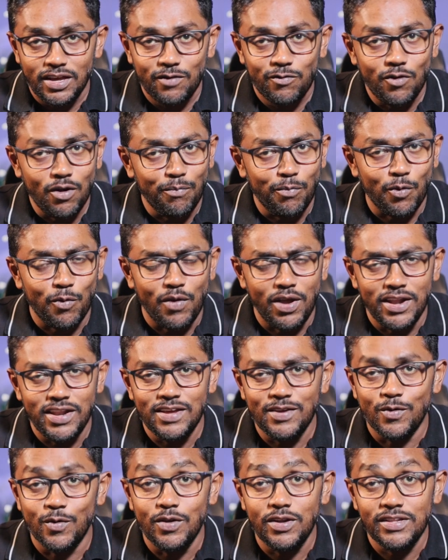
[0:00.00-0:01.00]
If you are
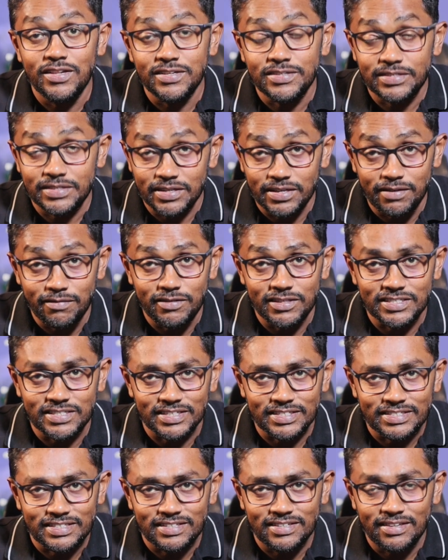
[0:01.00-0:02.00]
providing only the
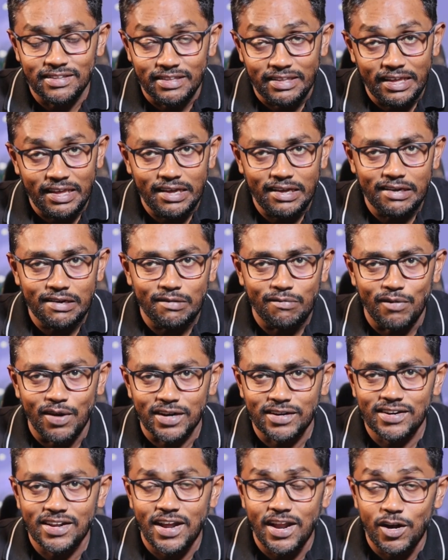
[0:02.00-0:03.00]
services, think
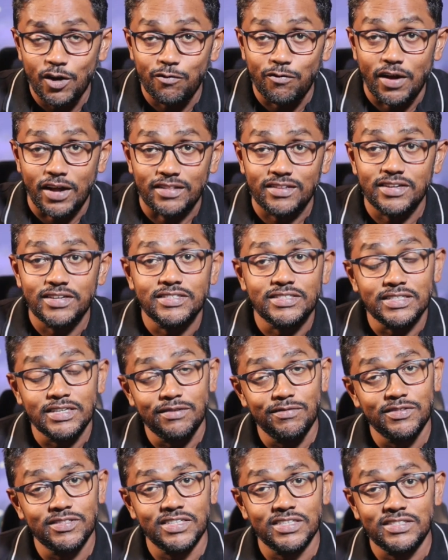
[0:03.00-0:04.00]
what kind of other
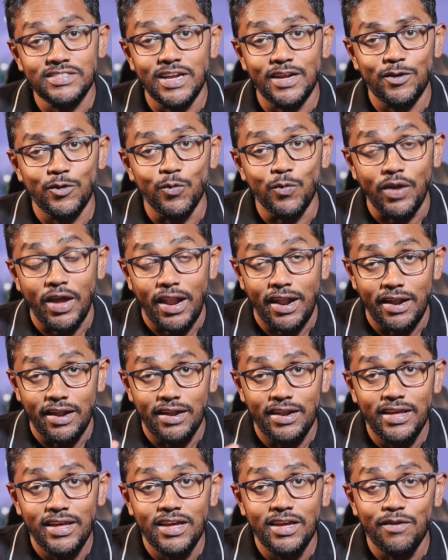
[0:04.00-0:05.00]
services that you can
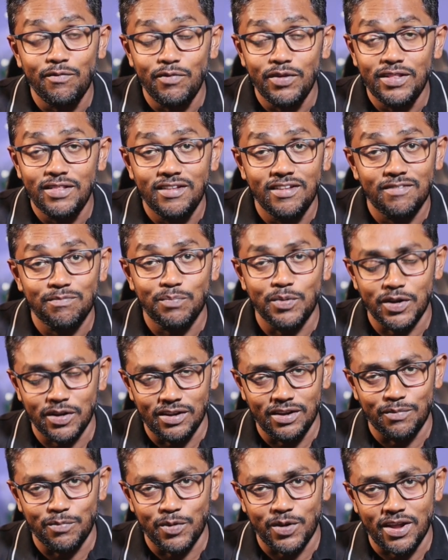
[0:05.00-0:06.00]
link with this
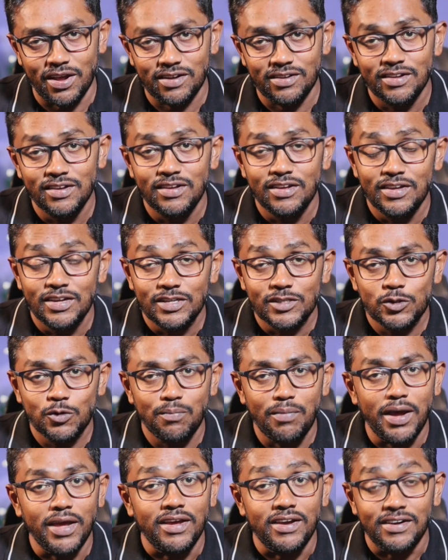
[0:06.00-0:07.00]
particular product. So
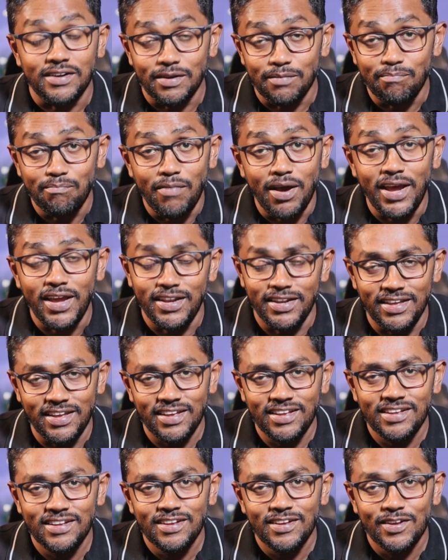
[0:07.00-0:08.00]
by
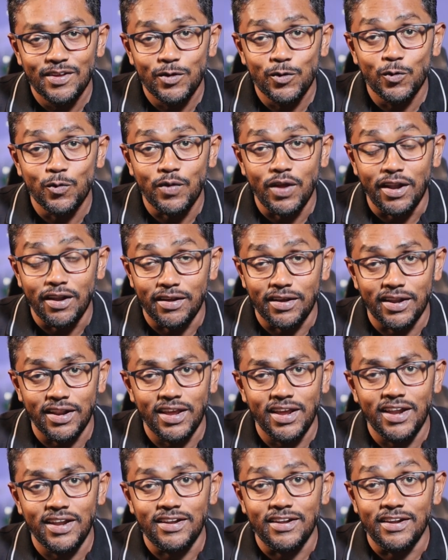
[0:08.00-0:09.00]
combining, you can
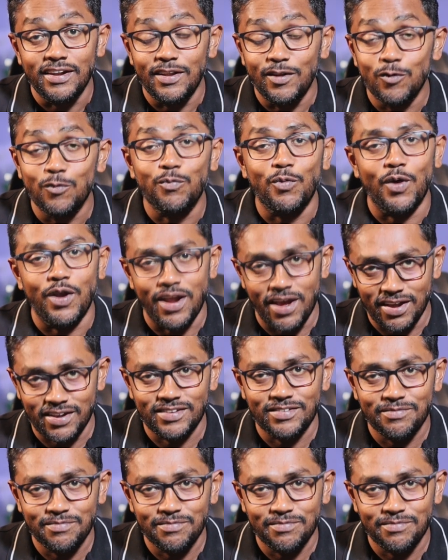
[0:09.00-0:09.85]
create a new product,